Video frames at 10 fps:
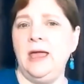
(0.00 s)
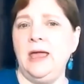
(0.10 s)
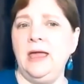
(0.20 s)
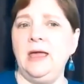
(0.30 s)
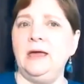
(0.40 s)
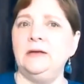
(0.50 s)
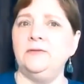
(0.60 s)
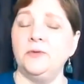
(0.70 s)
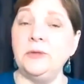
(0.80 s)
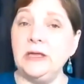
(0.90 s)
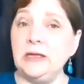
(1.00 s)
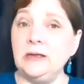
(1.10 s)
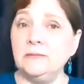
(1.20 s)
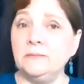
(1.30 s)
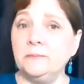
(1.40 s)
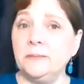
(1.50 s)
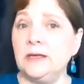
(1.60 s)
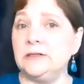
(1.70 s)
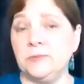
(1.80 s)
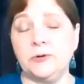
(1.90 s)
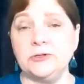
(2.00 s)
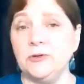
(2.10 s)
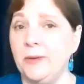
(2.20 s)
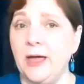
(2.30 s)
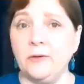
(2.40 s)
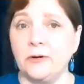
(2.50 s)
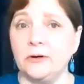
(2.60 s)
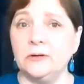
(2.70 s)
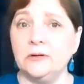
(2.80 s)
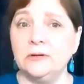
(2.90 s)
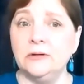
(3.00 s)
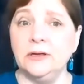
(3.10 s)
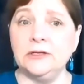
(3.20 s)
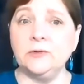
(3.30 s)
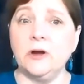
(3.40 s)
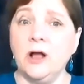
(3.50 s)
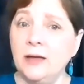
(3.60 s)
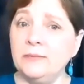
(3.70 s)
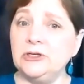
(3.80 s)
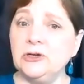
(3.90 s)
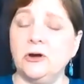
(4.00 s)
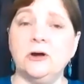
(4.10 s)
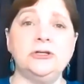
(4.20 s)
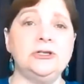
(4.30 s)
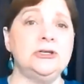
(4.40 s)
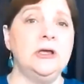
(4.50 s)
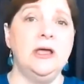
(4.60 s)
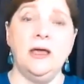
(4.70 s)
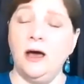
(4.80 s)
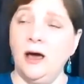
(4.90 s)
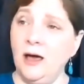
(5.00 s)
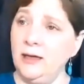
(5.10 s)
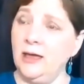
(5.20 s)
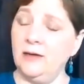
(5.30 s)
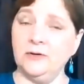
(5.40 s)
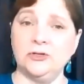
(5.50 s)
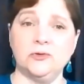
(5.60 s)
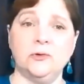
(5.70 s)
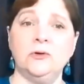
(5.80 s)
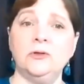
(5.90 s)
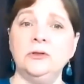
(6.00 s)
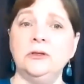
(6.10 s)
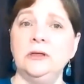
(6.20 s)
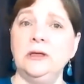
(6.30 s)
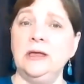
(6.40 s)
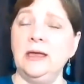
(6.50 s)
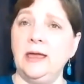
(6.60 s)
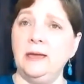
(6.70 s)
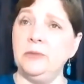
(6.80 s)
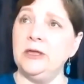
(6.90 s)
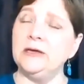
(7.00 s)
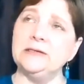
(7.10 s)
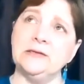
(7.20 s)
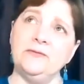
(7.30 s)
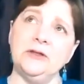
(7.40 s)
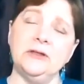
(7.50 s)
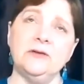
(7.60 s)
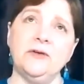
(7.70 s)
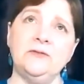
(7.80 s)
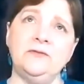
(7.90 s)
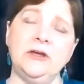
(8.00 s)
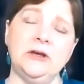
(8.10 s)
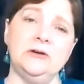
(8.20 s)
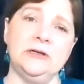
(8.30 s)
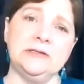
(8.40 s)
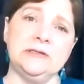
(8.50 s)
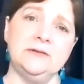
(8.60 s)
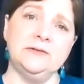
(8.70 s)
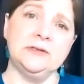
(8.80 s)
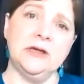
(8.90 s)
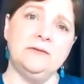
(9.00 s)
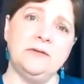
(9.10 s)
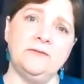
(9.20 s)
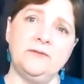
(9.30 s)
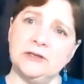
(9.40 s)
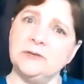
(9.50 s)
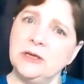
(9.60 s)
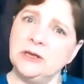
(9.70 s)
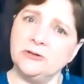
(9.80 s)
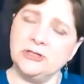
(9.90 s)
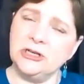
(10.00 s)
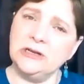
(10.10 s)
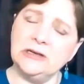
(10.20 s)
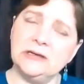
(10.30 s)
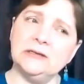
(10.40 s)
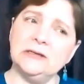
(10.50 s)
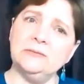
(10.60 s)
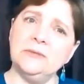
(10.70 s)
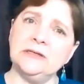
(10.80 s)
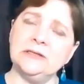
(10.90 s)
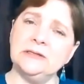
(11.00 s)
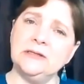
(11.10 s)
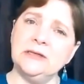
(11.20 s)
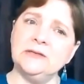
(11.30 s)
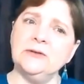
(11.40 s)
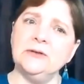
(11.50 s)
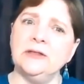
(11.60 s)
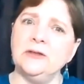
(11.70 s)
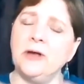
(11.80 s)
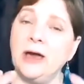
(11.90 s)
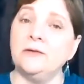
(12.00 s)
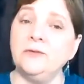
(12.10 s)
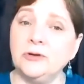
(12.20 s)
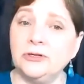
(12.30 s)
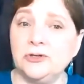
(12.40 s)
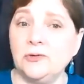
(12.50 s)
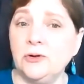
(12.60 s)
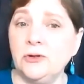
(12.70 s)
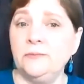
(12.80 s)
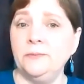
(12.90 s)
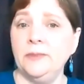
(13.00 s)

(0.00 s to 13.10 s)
And for me, it's personal power. It's where I'm in charge. I have control. Because the feeling of unfairness gives kind of a victim energy. It makes things feel like they're out of your control.